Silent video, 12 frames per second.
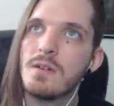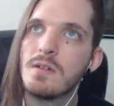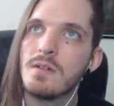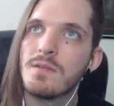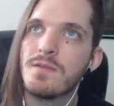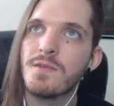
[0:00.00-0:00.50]

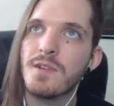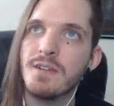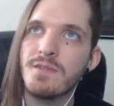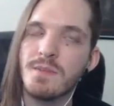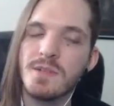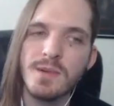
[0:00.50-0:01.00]
free
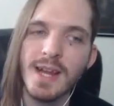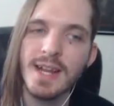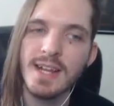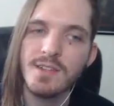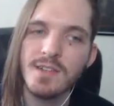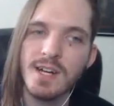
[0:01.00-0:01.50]
from doing
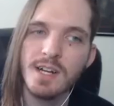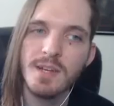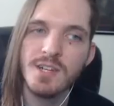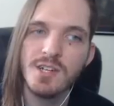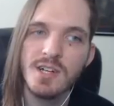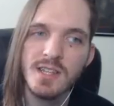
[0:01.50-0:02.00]
any other
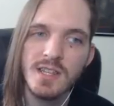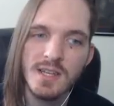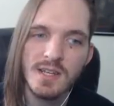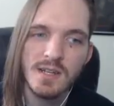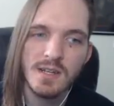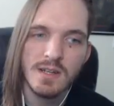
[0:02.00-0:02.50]
animation, I
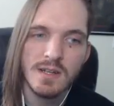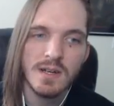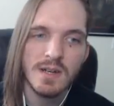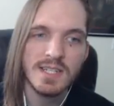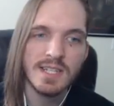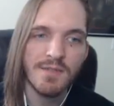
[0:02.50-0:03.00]
think.
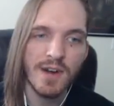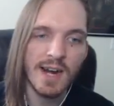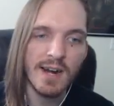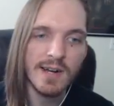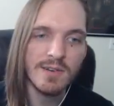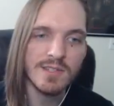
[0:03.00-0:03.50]
Except for
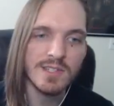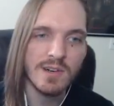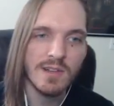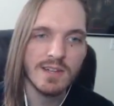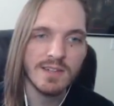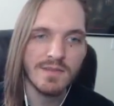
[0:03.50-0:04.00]
aerials. You're
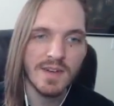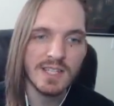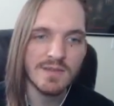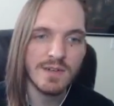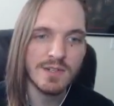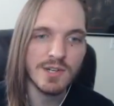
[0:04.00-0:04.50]
allowed to fast
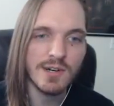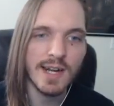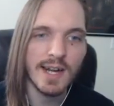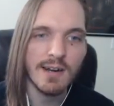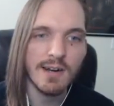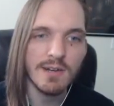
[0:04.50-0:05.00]
fall during
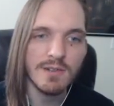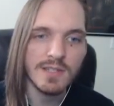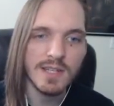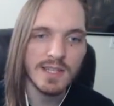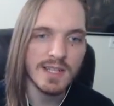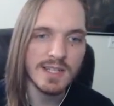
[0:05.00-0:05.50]
aerials.
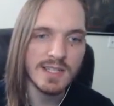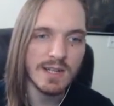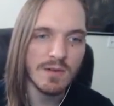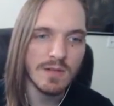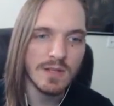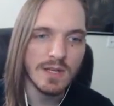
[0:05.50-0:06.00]
I think that's the
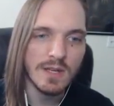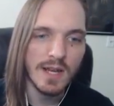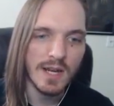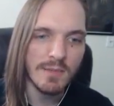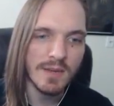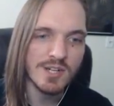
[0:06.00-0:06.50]
only
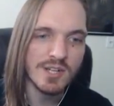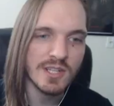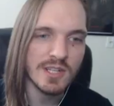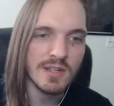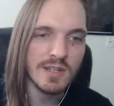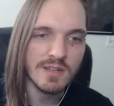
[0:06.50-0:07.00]
animation that
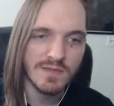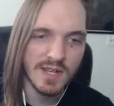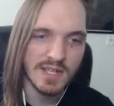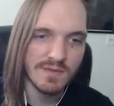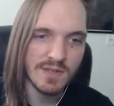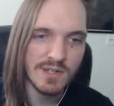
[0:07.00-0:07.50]
you're allowed to
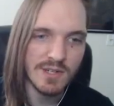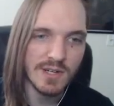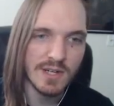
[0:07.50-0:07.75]
fast fall during.